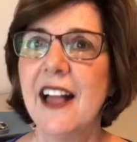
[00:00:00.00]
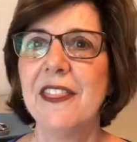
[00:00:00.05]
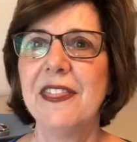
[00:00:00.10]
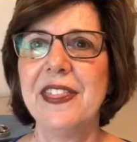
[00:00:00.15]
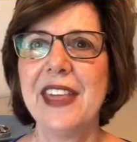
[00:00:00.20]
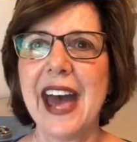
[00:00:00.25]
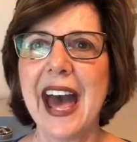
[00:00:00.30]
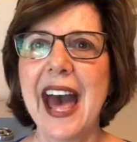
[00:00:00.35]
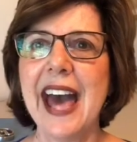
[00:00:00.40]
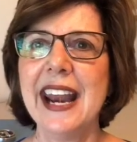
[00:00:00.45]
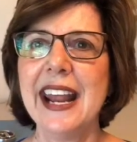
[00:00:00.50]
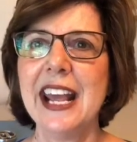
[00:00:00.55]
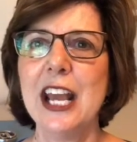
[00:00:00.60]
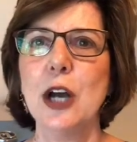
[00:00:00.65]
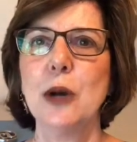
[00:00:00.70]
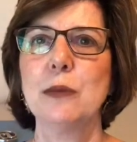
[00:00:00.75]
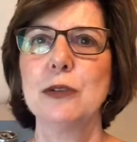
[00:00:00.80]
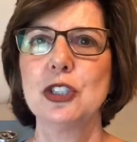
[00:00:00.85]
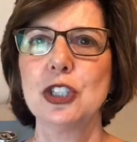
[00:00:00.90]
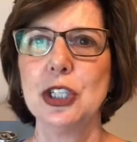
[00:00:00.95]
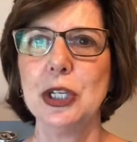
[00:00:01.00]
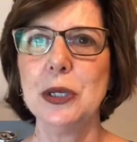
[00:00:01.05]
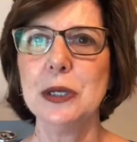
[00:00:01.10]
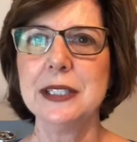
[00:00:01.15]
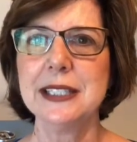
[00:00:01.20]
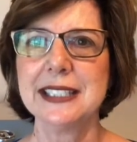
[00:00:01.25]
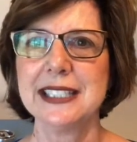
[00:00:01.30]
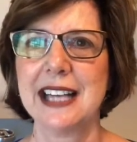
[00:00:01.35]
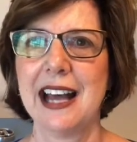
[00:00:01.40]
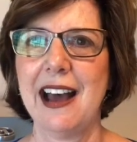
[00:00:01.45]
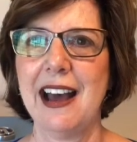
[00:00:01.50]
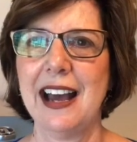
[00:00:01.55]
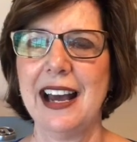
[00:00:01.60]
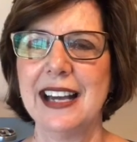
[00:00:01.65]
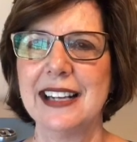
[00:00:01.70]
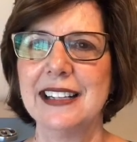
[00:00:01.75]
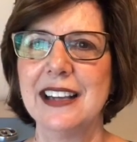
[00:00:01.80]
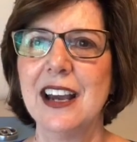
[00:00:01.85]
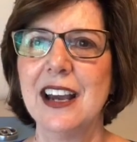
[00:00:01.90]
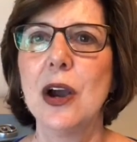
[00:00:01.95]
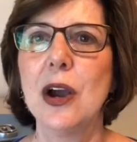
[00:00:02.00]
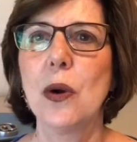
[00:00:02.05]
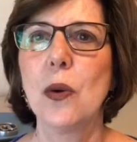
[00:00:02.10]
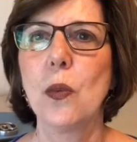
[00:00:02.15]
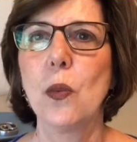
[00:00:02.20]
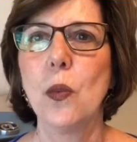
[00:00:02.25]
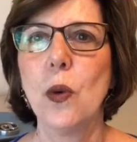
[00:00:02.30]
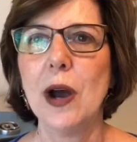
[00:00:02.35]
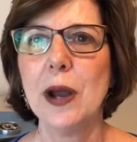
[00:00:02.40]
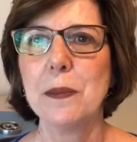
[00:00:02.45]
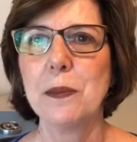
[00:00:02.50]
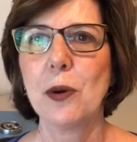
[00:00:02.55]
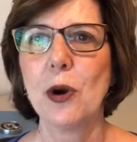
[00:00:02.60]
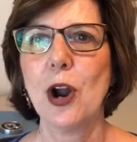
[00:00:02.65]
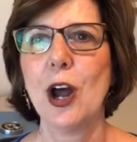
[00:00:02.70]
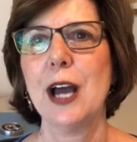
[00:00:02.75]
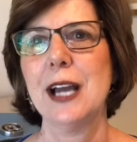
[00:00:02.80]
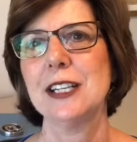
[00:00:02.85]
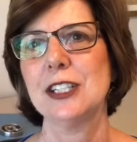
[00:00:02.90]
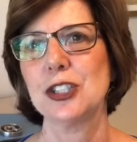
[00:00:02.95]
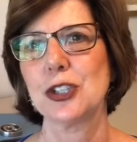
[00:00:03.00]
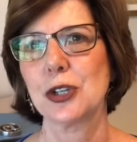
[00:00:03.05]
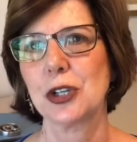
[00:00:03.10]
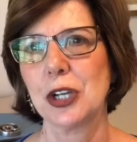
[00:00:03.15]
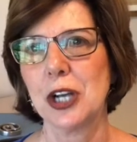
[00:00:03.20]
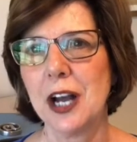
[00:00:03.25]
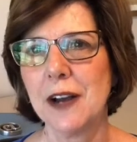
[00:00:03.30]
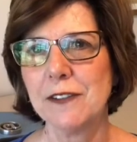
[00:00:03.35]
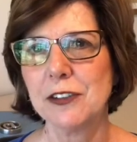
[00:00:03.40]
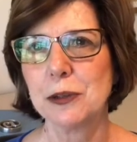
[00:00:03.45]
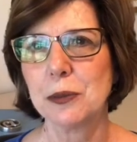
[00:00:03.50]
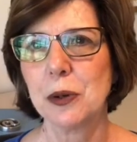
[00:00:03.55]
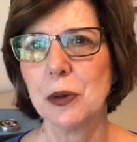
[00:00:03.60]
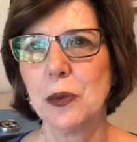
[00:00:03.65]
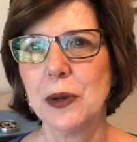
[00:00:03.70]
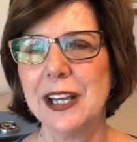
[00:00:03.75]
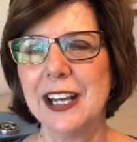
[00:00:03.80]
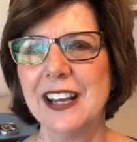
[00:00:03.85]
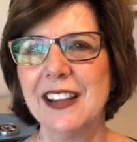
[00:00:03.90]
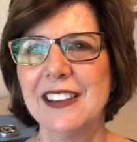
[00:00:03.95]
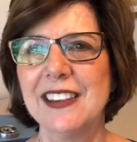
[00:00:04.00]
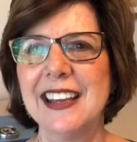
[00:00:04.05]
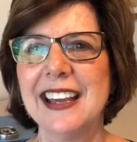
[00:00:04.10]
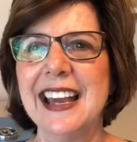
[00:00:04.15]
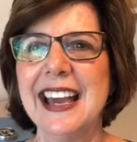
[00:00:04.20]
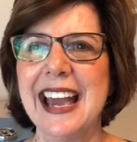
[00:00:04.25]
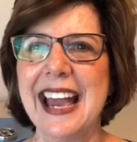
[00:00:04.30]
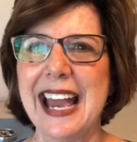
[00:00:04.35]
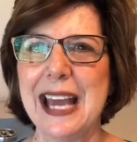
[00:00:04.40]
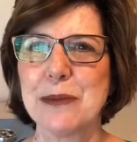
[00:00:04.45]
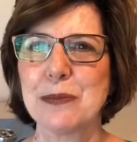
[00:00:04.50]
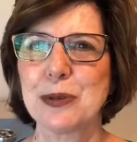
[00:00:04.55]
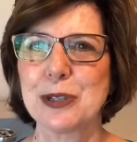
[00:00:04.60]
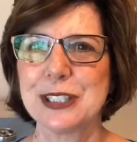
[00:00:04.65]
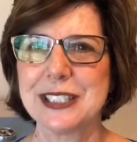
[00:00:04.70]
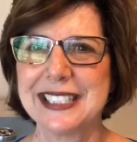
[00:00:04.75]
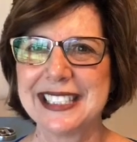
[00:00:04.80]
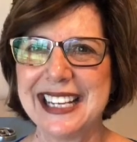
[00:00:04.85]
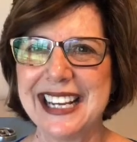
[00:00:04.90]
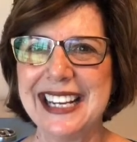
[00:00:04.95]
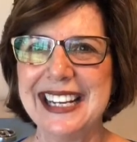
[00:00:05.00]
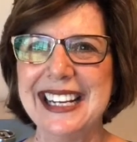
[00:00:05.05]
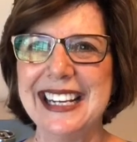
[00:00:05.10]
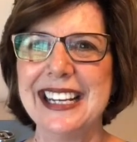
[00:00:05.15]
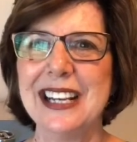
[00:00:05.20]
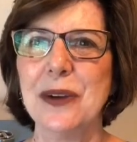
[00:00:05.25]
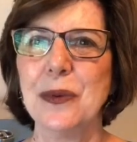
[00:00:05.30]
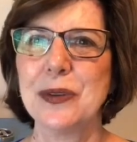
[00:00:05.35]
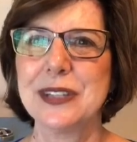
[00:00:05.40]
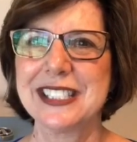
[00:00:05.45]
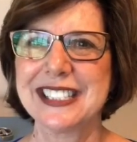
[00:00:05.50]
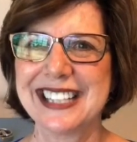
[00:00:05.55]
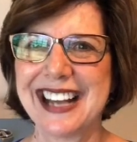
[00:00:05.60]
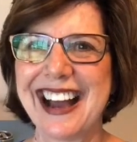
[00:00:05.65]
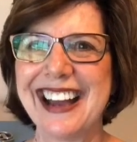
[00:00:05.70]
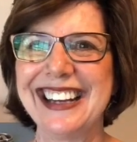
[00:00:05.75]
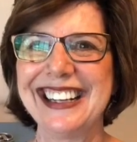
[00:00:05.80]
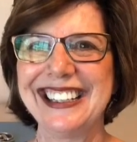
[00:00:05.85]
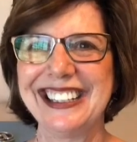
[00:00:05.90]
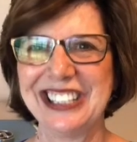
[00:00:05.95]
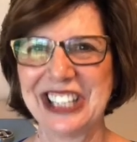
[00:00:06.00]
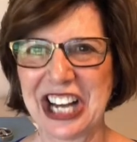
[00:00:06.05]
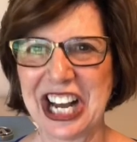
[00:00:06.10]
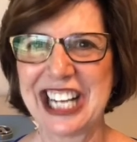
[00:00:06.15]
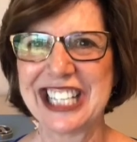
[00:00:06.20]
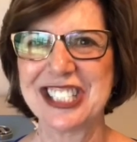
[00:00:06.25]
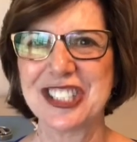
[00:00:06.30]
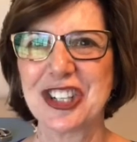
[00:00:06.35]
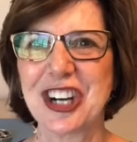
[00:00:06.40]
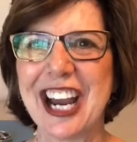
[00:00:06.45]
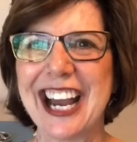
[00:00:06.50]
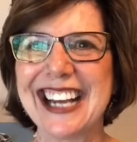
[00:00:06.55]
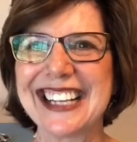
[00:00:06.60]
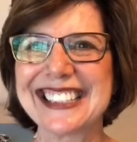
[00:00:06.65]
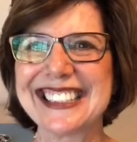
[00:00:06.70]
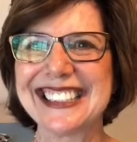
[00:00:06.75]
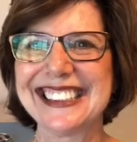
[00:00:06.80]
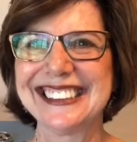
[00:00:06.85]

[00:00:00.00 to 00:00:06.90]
That helps you decide what price you're comfortable with and proceeding with signing a contract.